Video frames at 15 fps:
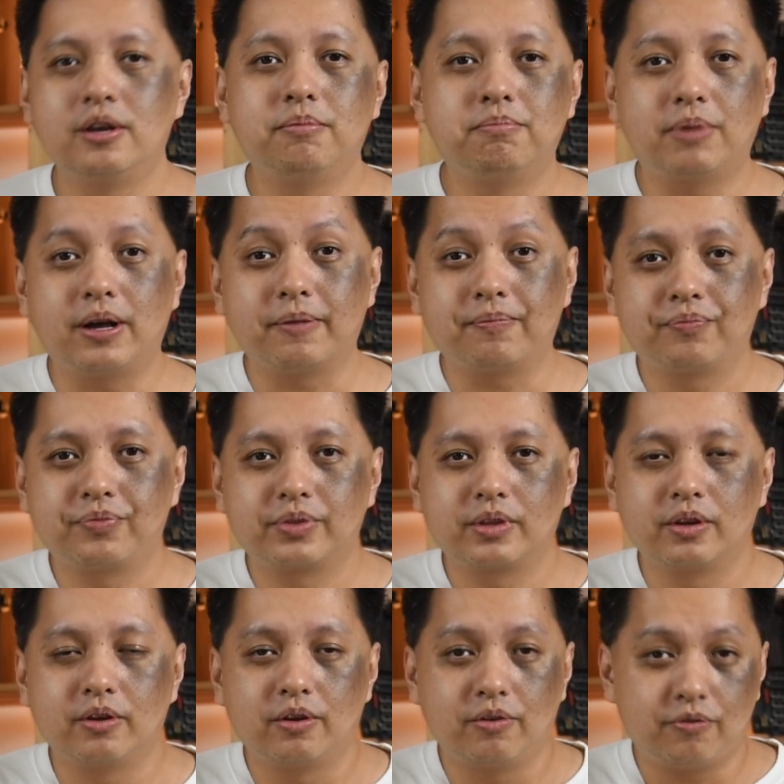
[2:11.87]
but
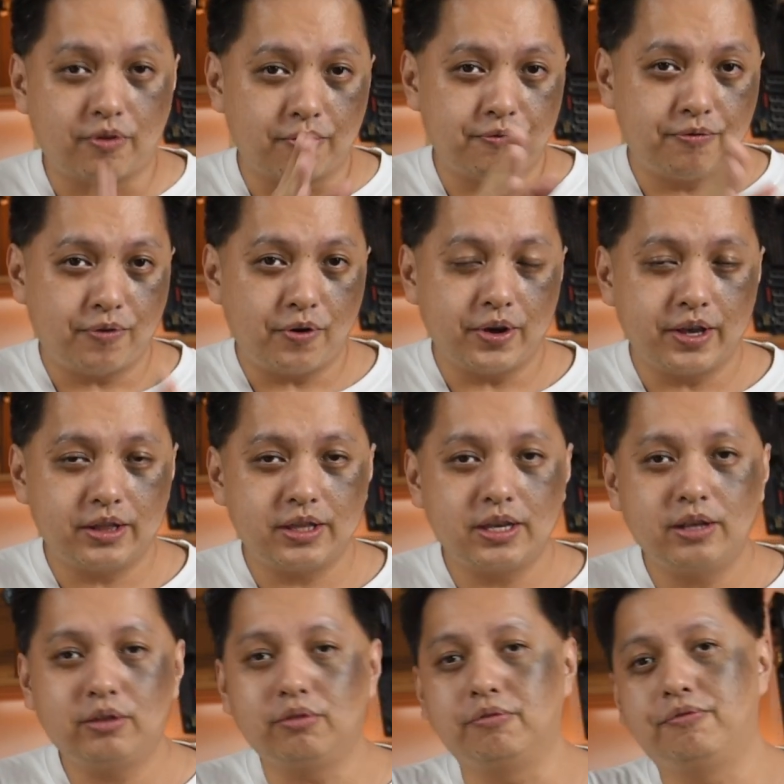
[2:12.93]
from
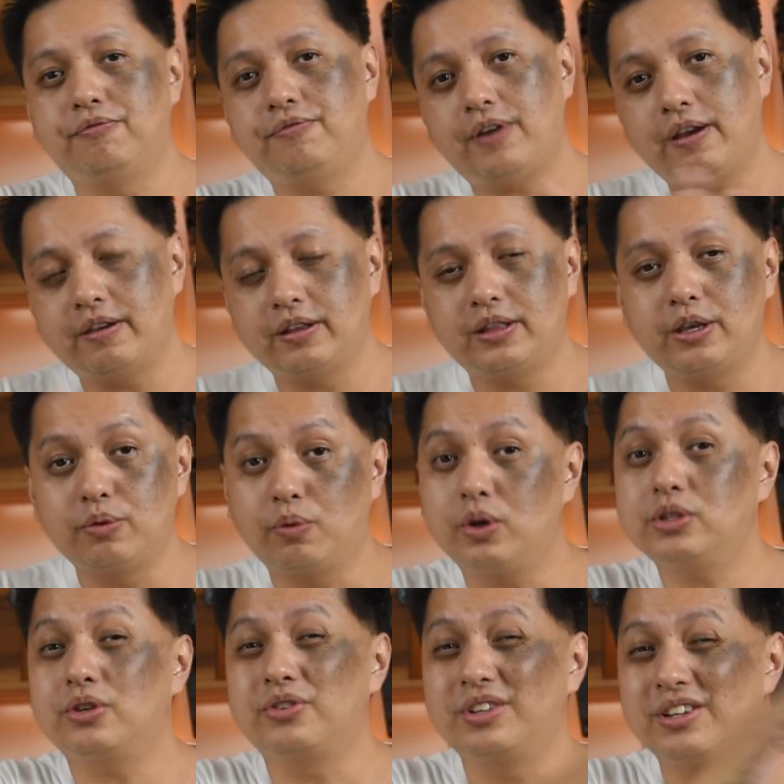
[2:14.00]
480 to 580
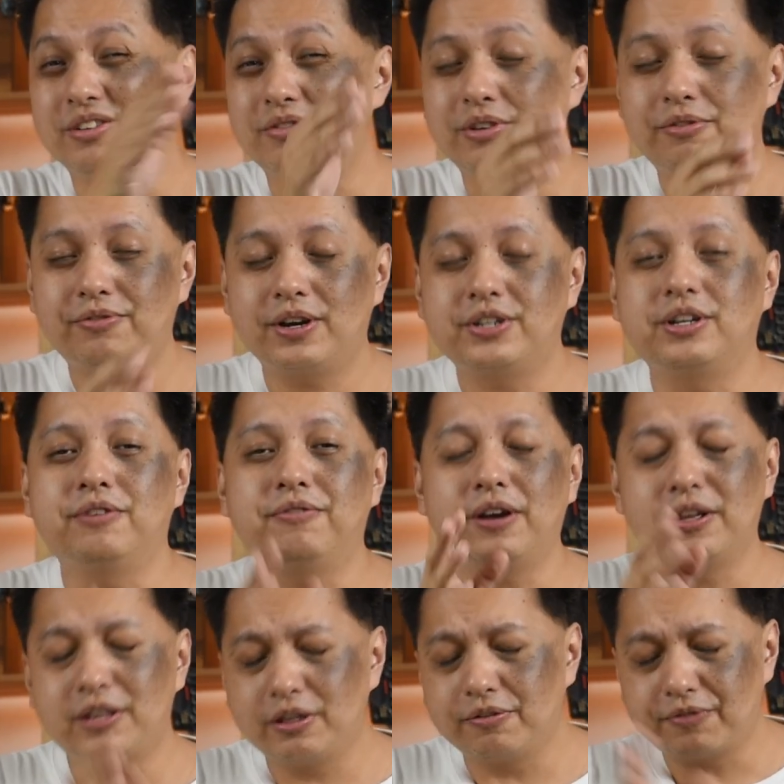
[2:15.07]
was already a refresh and
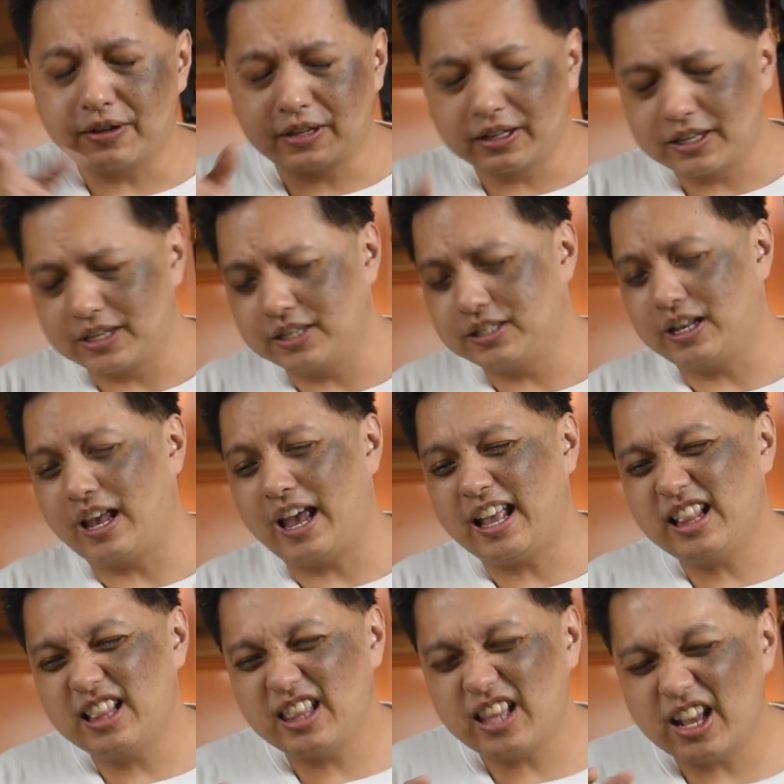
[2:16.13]
580 to 590 is
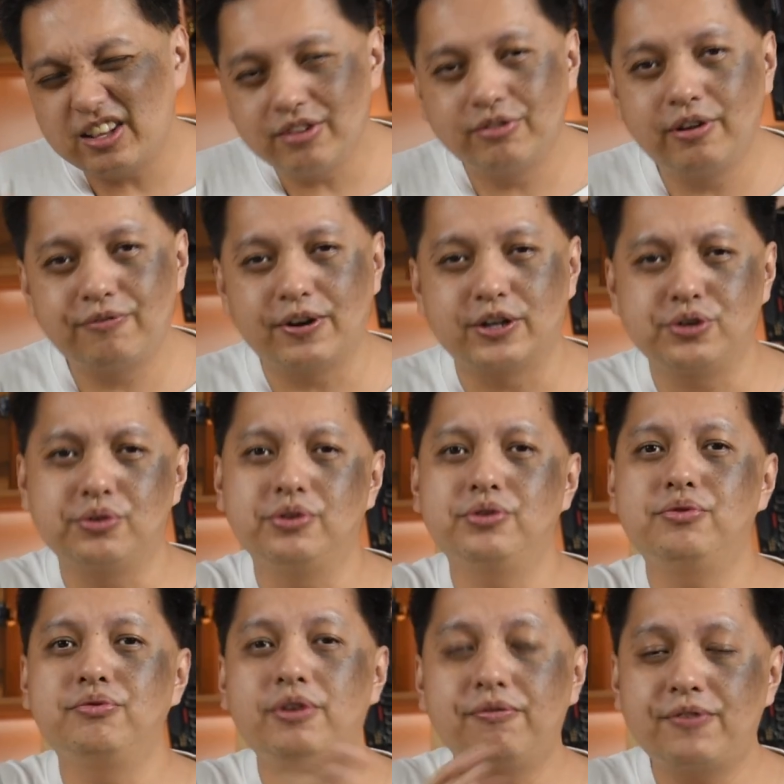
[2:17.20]
another refresh. So it's
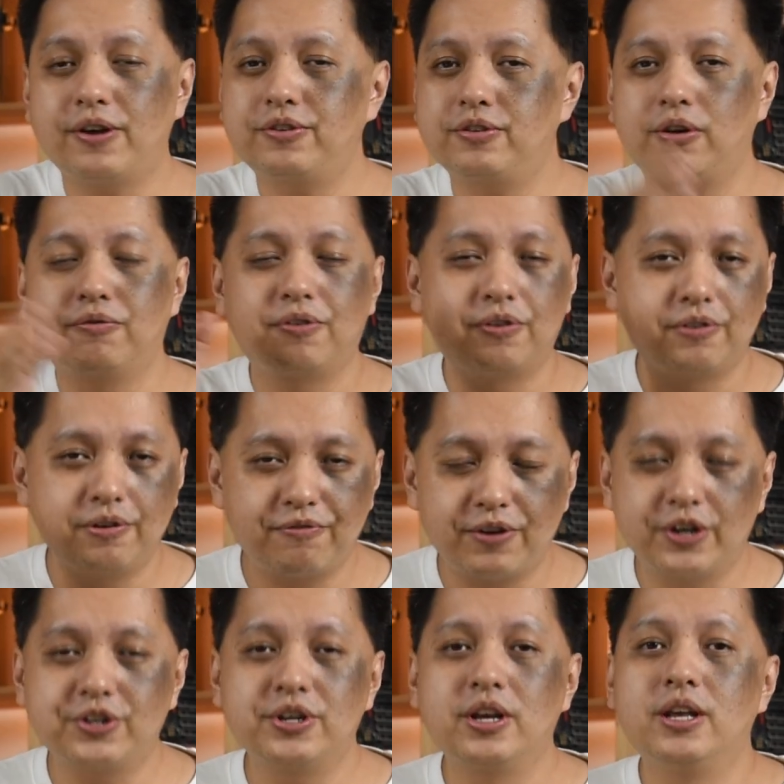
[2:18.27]
a refresh of a
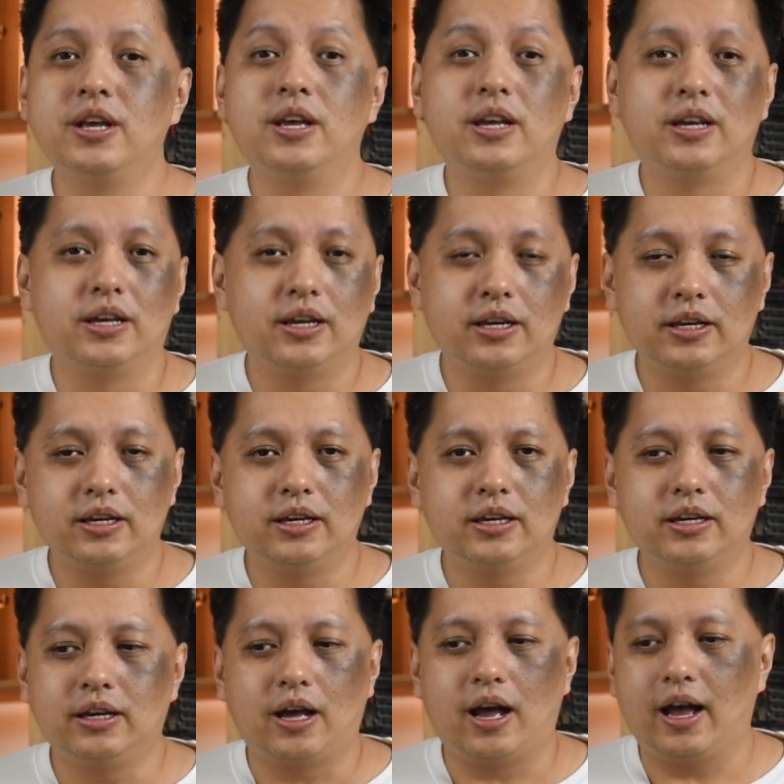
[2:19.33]
refresh.
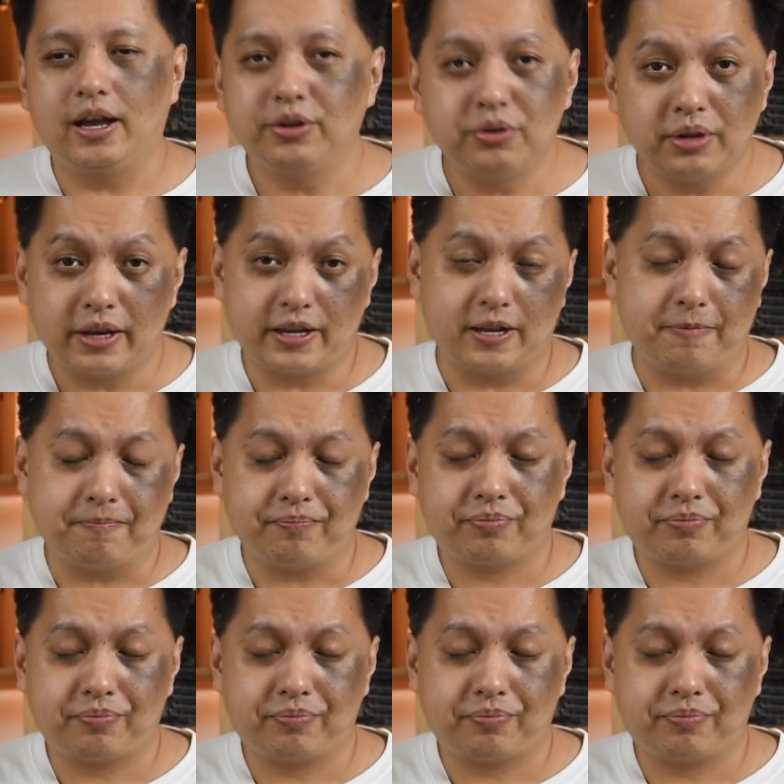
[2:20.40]
I don't like it.